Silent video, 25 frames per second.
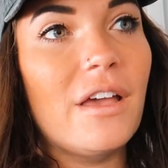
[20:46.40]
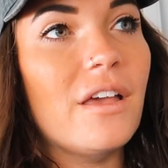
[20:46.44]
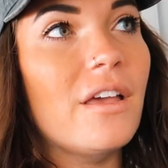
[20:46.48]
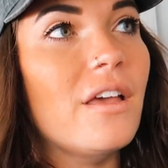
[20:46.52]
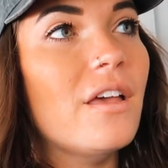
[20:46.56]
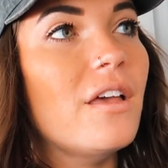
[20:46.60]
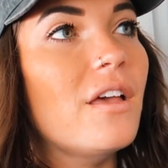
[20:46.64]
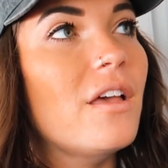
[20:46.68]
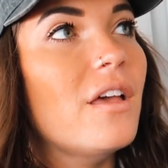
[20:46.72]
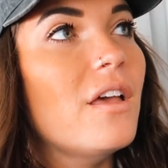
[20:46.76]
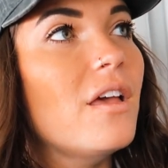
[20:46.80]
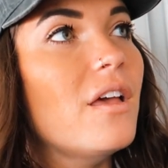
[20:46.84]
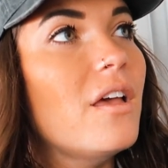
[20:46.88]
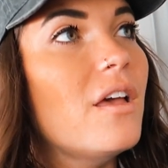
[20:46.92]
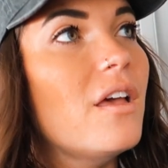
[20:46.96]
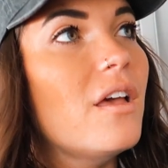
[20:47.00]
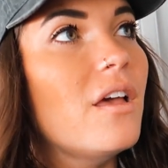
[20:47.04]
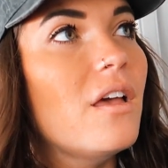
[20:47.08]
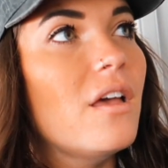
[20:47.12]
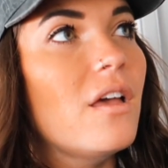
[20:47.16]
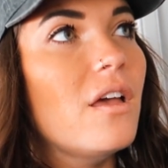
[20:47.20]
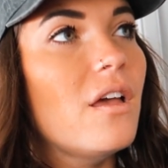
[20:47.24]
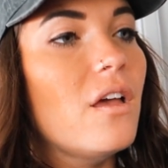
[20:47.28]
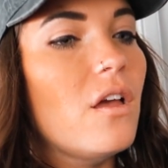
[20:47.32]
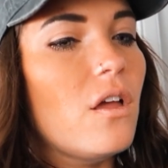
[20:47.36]
You're supposed to step
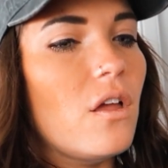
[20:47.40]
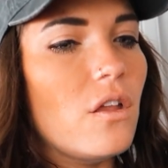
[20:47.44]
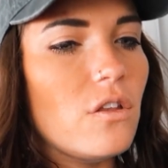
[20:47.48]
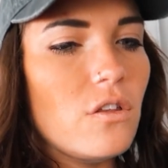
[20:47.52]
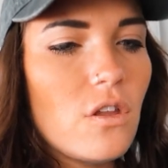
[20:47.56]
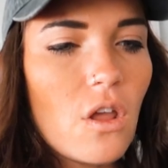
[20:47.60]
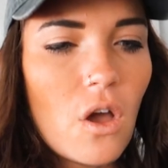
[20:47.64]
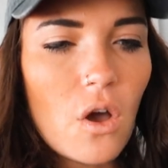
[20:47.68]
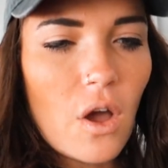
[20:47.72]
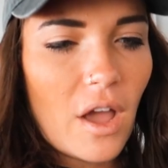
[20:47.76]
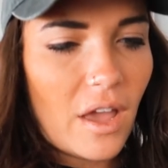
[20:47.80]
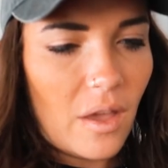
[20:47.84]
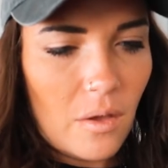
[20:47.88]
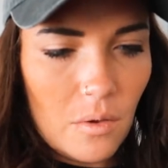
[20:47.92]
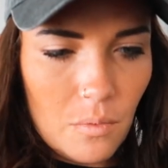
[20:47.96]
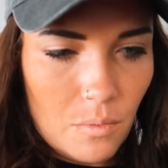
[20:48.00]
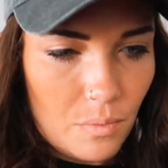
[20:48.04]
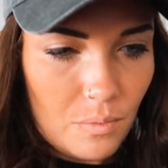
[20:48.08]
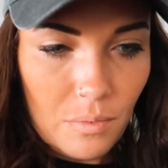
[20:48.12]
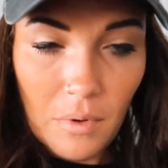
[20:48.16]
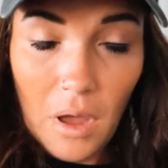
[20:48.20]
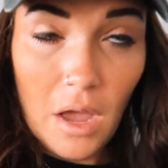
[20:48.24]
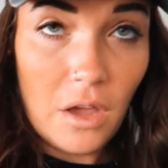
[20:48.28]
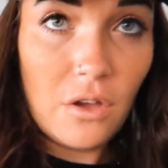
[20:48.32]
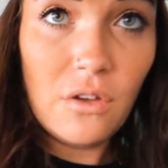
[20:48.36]
in. No, it,
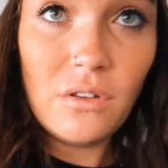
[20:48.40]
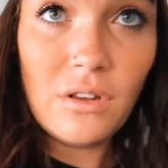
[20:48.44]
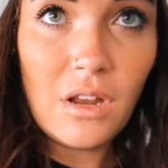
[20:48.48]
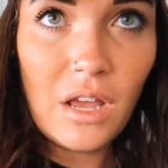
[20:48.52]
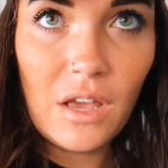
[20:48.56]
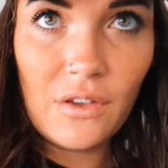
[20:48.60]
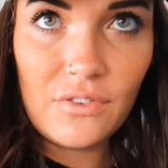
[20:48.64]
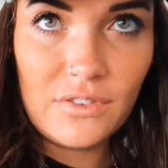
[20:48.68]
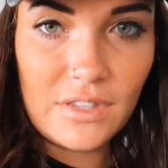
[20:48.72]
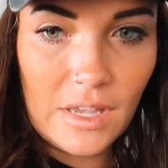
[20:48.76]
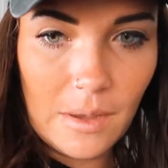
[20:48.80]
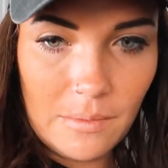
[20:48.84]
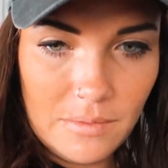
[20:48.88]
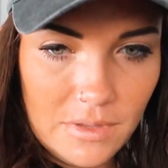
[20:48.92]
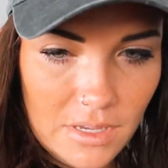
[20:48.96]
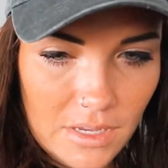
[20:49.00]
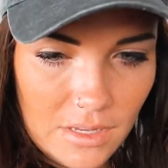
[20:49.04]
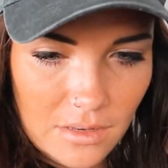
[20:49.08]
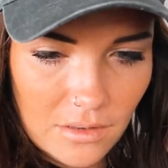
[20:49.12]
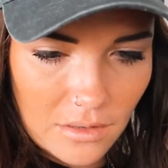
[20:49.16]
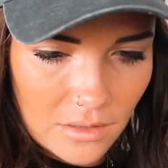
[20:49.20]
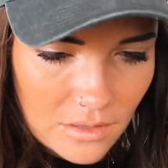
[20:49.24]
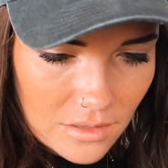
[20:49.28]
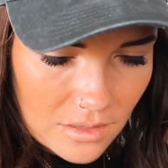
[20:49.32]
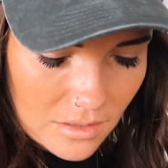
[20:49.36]
I could not have stepped
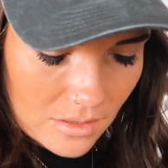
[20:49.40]
in.